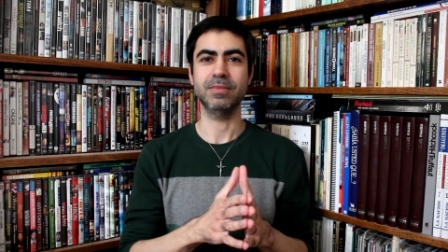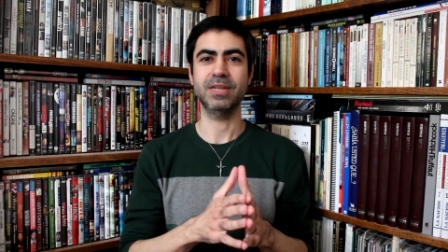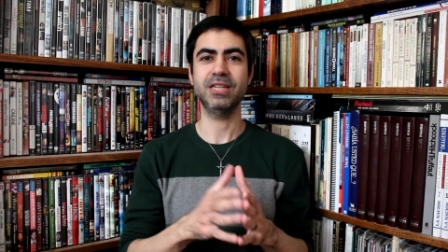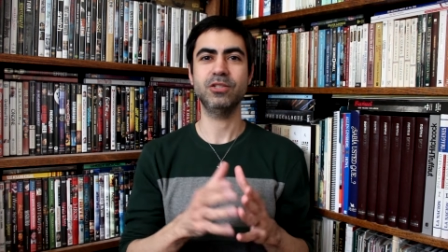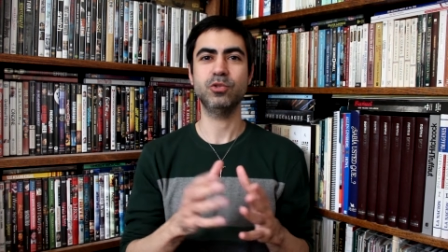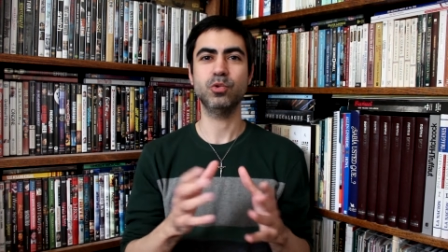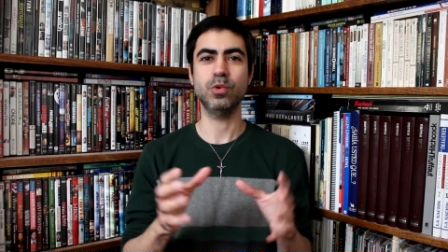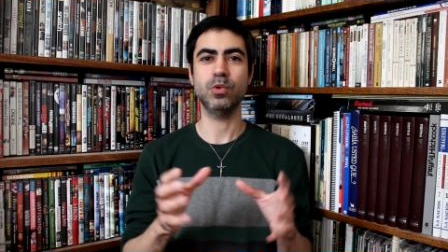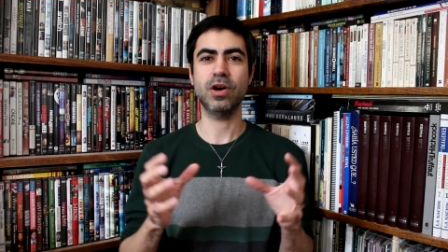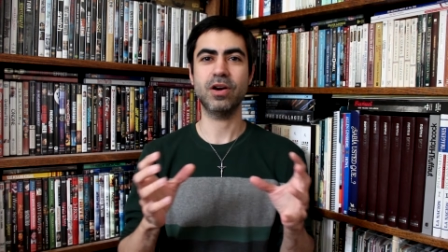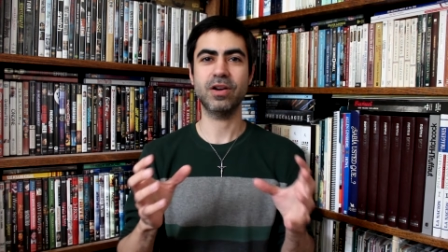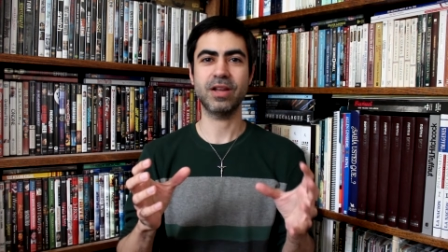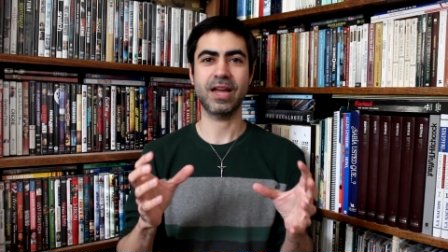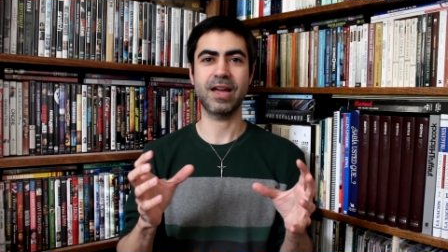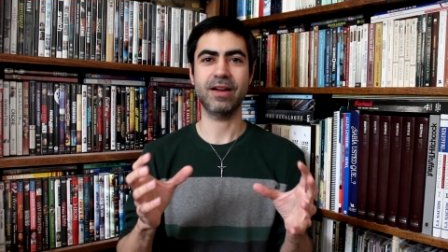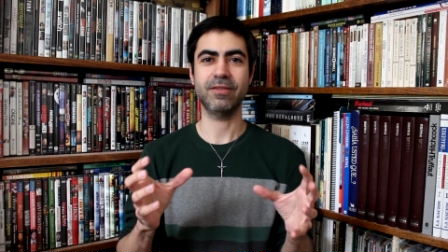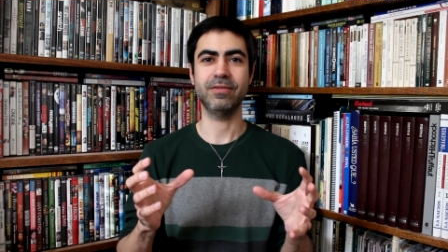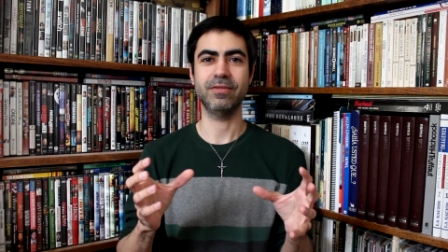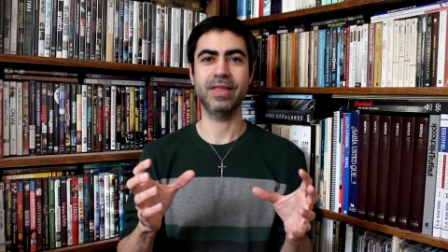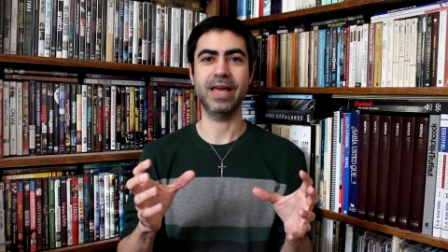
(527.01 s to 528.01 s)
they do not
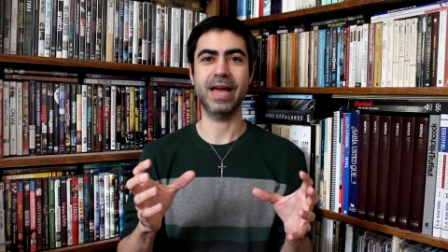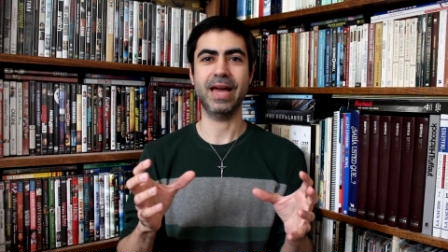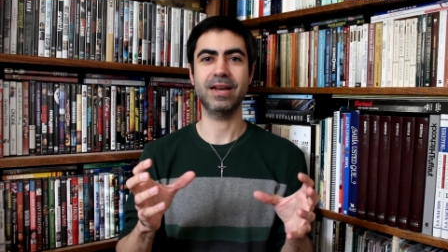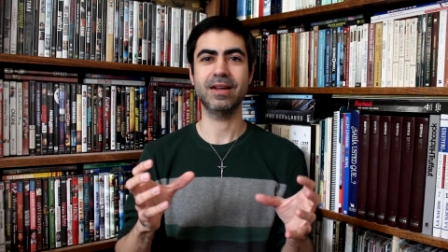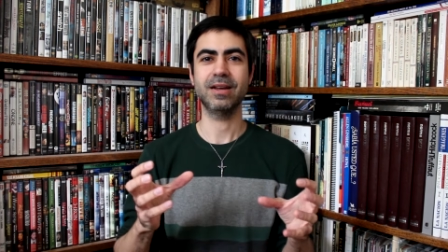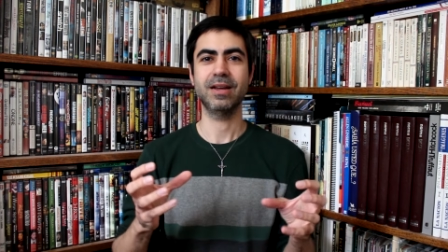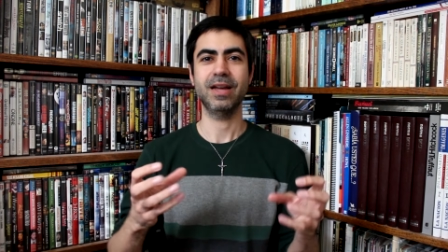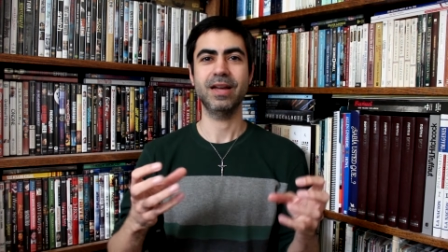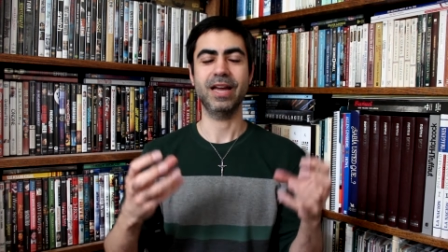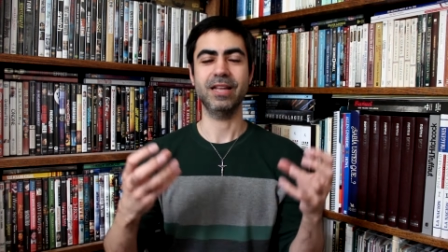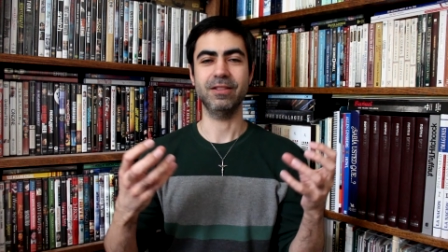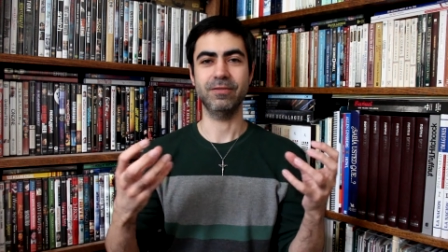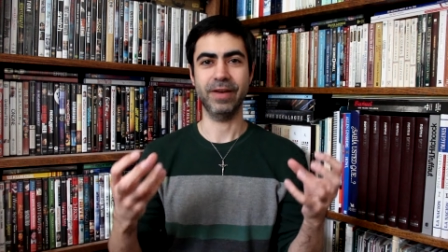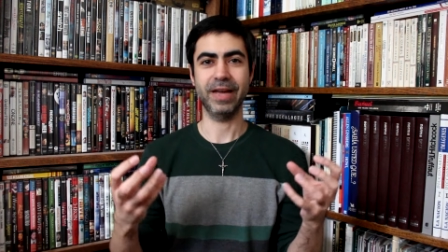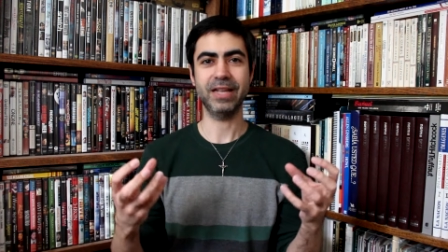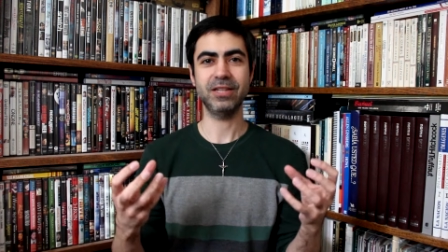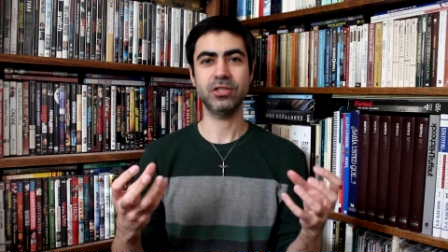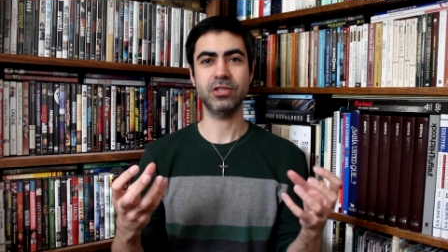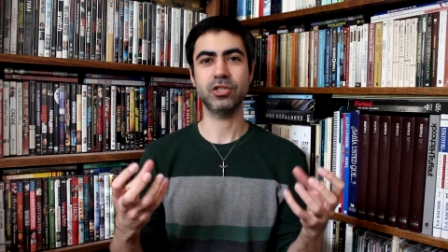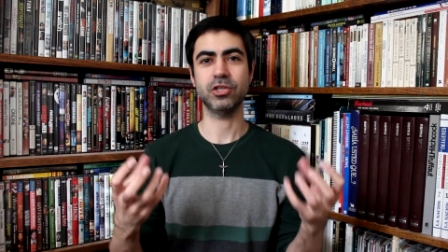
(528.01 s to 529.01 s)
have that
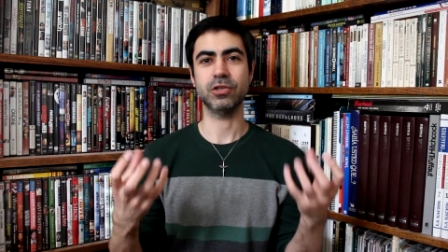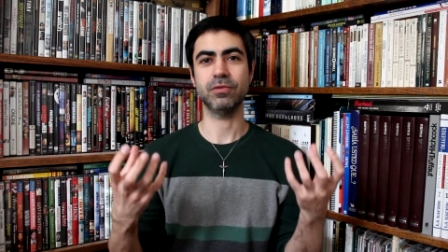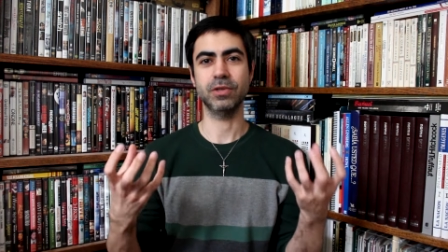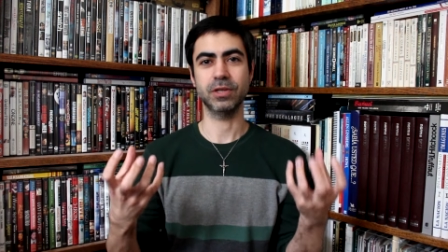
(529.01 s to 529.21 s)
advantage of